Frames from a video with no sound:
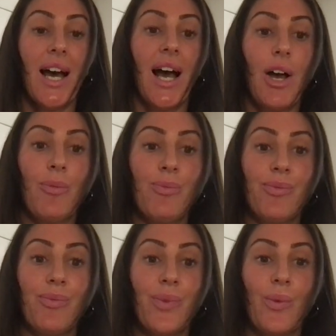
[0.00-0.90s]

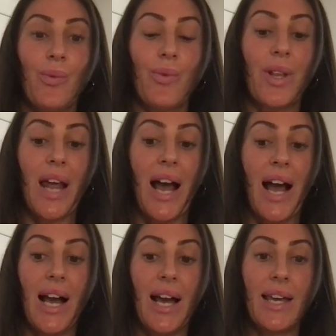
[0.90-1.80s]
Um,
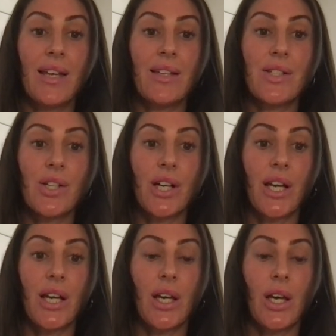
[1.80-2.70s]

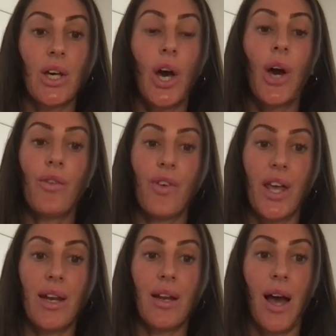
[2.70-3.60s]
during
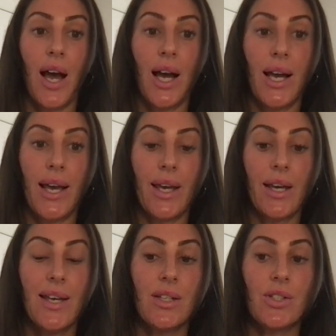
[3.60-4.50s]
COVID, I
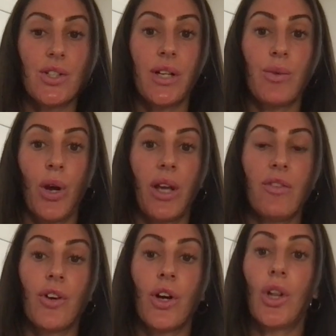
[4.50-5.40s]
started working
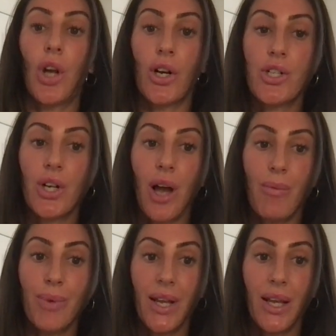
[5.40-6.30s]
for a larger
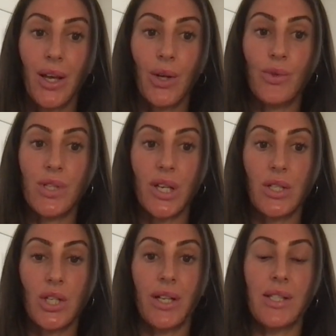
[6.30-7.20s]
company who
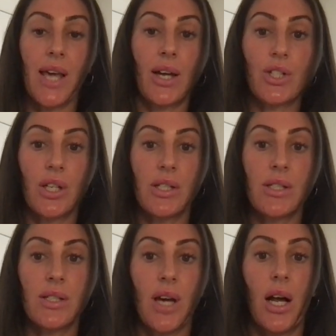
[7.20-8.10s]
did
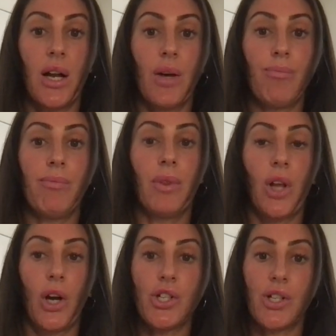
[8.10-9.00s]
transactions on a
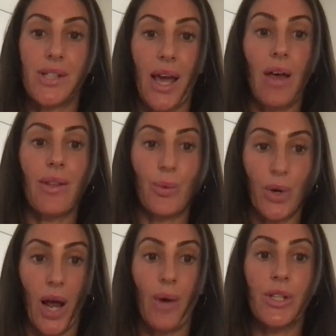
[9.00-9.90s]
larger scale than
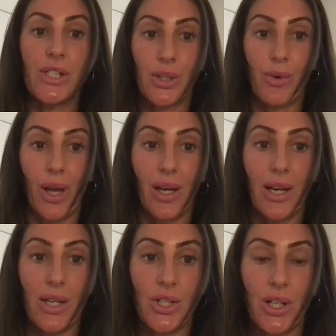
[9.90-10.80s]
what I was doing
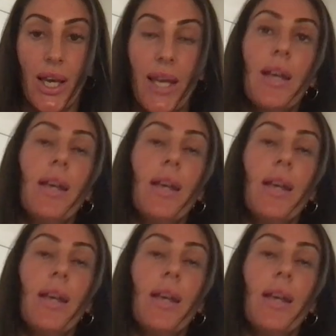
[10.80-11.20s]
initially.